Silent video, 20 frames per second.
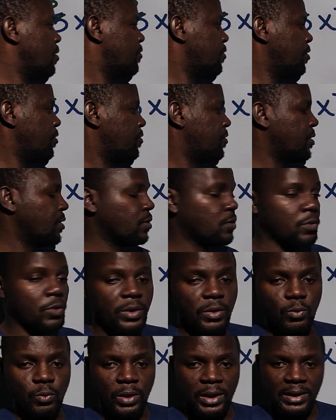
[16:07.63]
15 go
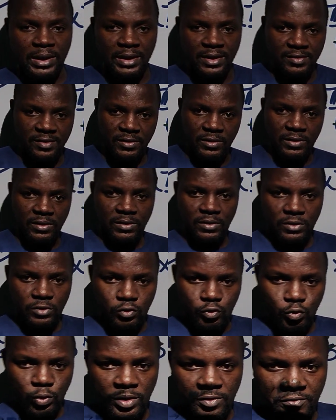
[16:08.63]
in 180
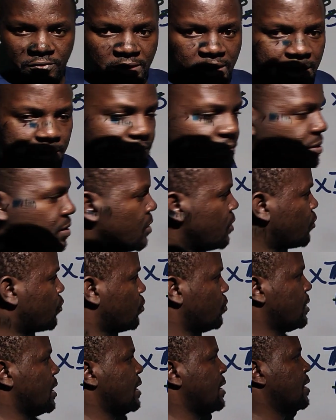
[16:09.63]
12 times. So
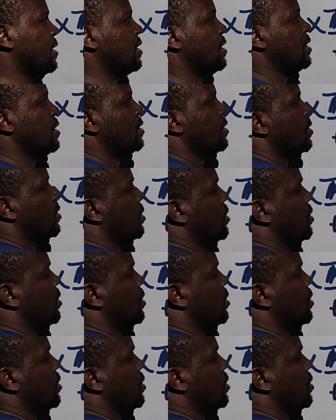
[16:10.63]
directly